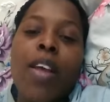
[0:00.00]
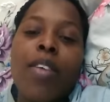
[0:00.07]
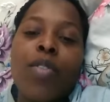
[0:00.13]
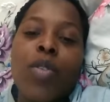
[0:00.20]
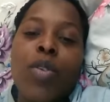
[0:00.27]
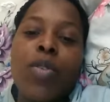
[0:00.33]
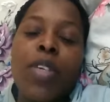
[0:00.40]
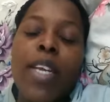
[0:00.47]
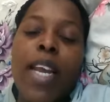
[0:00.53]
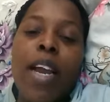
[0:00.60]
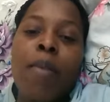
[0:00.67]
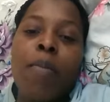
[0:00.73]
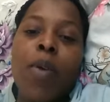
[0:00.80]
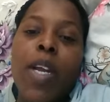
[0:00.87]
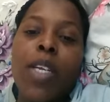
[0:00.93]
So today
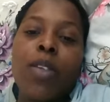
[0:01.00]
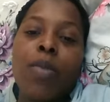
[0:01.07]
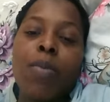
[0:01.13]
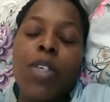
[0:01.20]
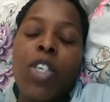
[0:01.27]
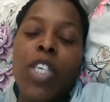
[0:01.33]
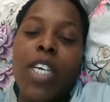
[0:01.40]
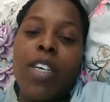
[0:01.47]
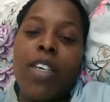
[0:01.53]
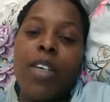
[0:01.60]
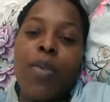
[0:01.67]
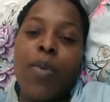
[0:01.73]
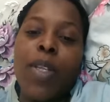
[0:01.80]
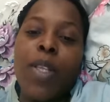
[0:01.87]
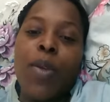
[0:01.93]
I'm going to be
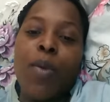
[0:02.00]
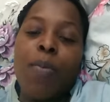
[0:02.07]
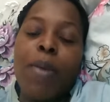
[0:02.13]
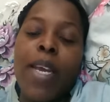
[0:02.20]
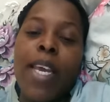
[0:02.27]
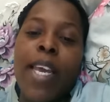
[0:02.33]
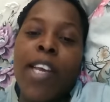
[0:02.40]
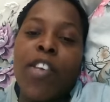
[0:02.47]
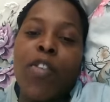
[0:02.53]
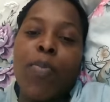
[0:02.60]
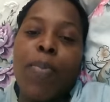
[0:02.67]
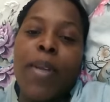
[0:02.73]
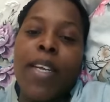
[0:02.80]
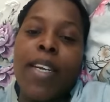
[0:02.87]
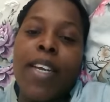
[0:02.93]
sharing with you my
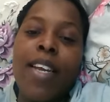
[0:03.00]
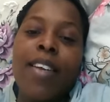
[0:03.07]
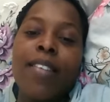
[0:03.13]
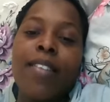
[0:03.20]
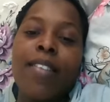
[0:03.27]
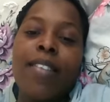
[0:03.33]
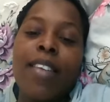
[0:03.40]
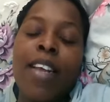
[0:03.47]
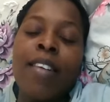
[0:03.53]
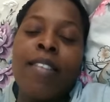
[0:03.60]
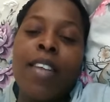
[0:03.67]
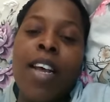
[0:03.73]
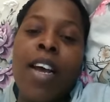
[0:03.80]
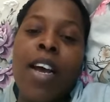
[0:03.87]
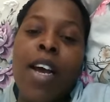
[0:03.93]
experience as
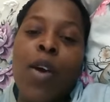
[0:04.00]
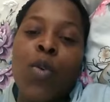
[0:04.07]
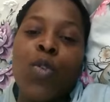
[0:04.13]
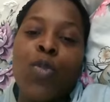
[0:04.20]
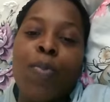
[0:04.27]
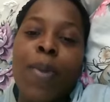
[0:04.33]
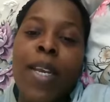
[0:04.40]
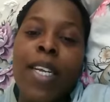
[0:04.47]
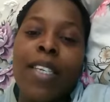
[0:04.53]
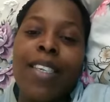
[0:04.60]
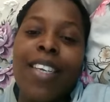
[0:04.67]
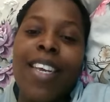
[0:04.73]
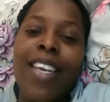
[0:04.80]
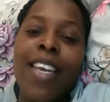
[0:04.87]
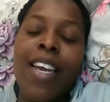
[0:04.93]
a housemaid
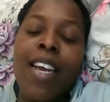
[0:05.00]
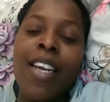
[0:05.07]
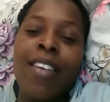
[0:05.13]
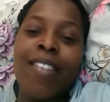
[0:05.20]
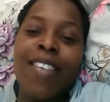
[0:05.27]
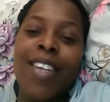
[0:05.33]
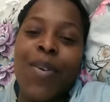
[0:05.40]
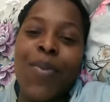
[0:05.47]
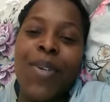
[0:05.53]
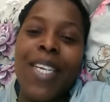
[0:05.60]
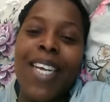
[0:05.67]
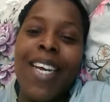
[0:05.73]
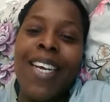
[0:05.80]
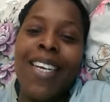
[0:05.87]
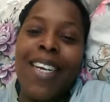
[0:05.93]
here in Saudi
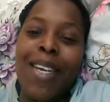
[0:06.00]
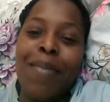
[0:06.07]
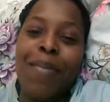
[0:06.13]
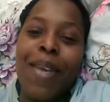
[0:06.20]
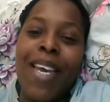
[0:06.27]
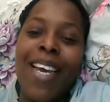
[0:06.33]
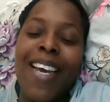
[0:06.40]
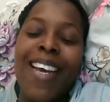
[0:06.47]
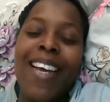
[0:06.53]
Arabia.